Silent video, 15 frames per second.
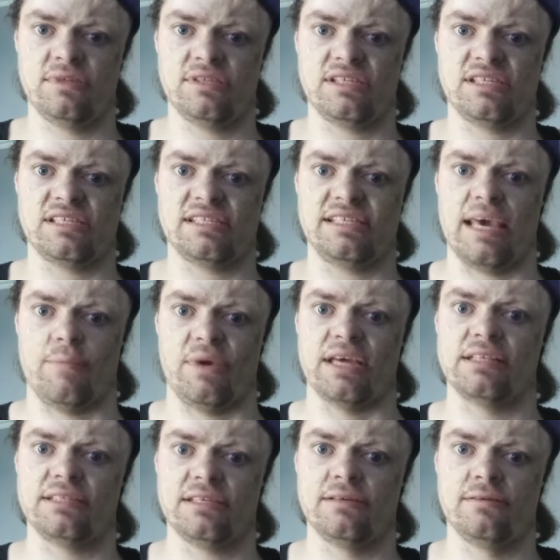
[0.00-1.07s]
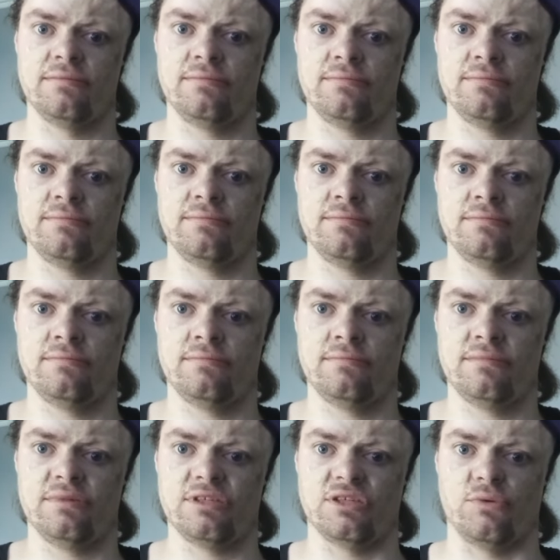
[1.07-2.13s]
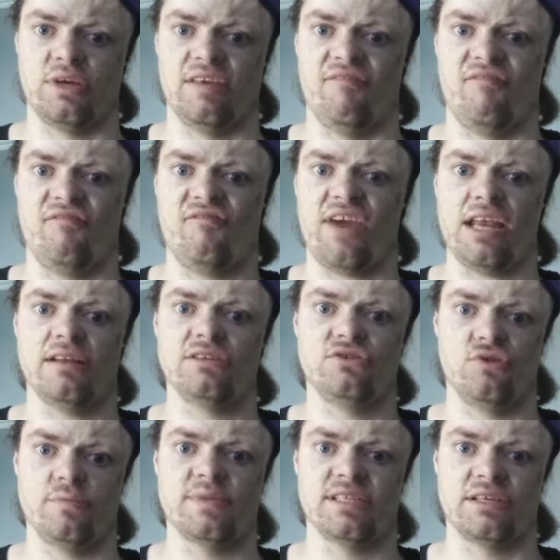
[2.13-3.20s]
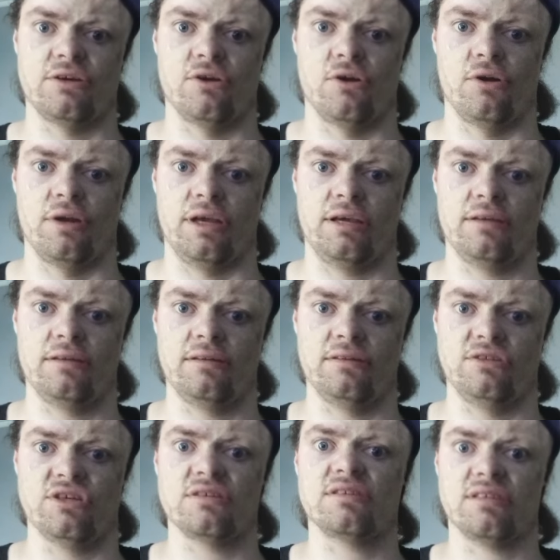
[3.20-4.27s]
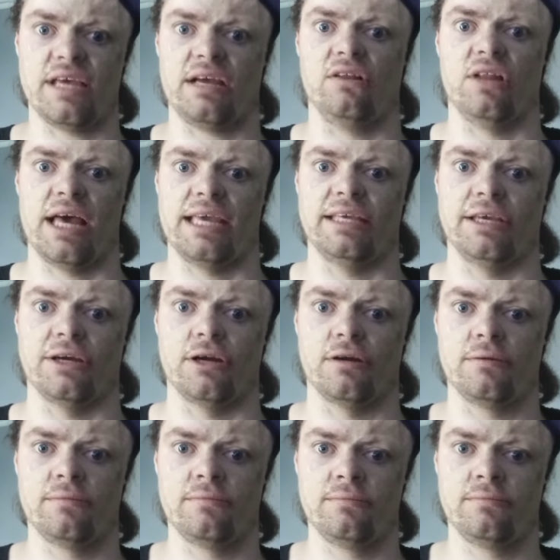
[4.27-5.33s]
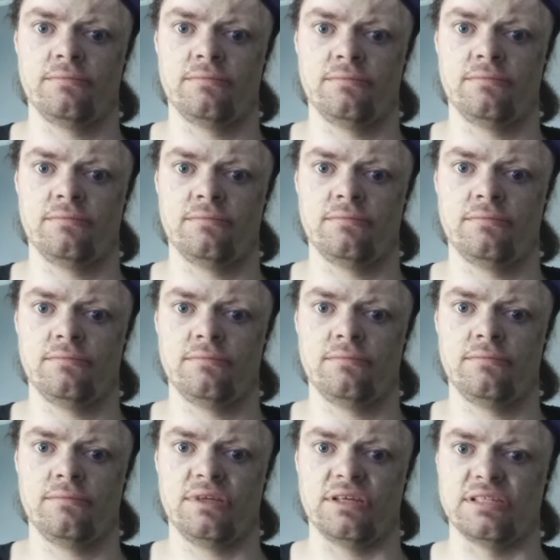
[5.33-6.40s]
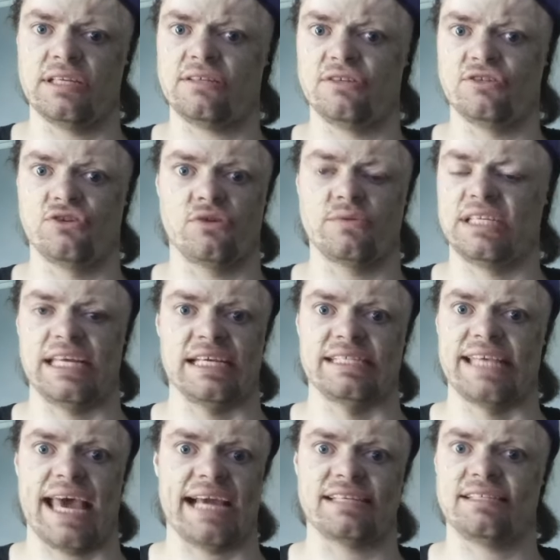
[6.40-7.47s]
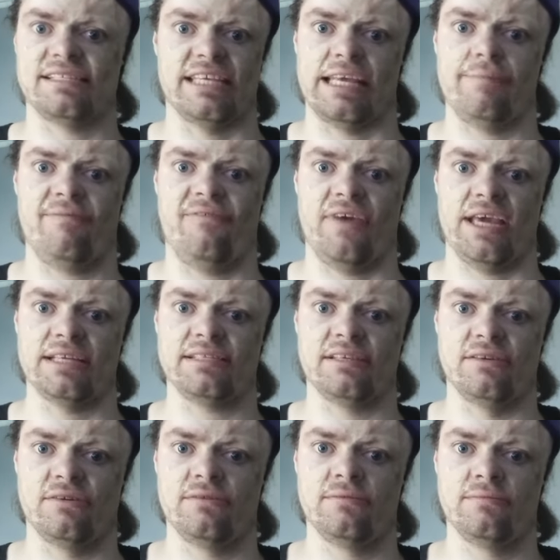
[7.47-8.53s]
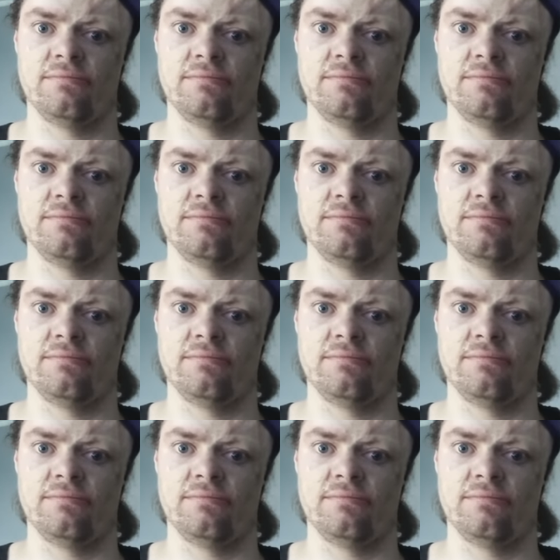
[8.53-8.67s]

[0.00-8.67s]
Skip it. So it can fade into obscurity, just like Lightyear. Because it deserves the exact same fate.